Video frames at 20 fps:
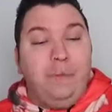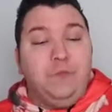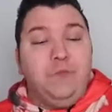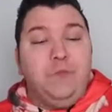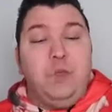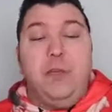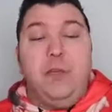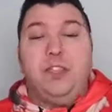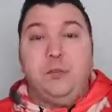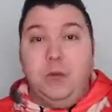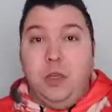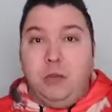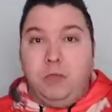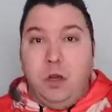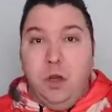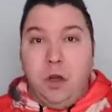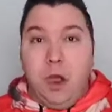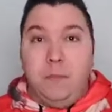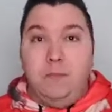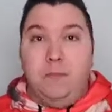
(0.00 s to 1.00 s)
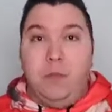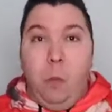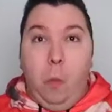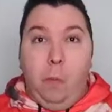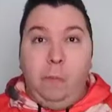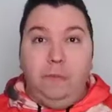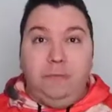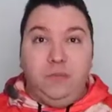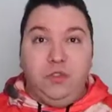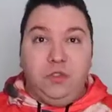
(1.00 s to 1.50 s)
You must be a grown up.
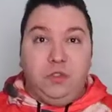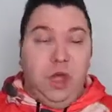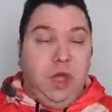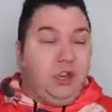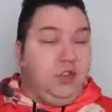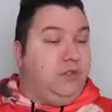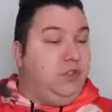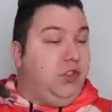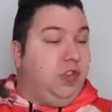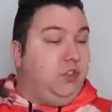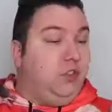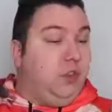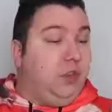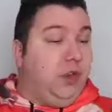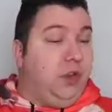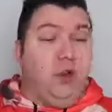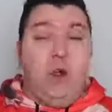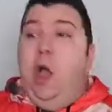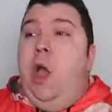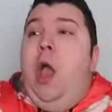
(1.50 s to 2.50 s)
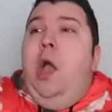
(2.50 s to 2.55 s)
There's a lot of different things on there.